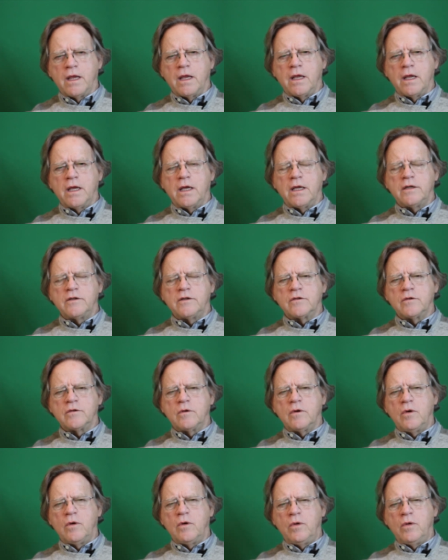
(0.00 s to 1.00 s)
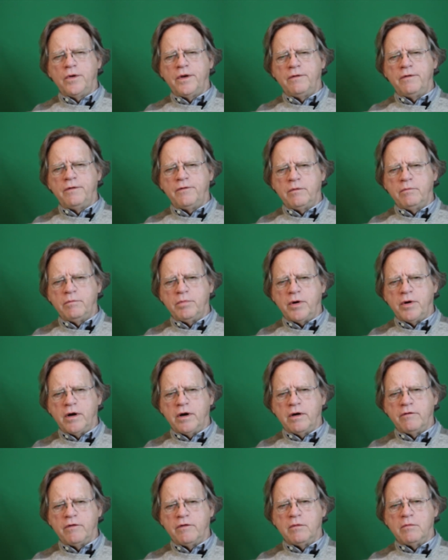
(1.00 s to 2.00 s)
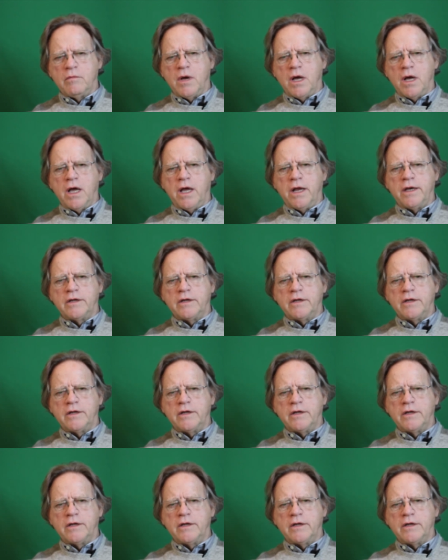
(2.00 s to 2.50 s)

And so a whole different part of your mind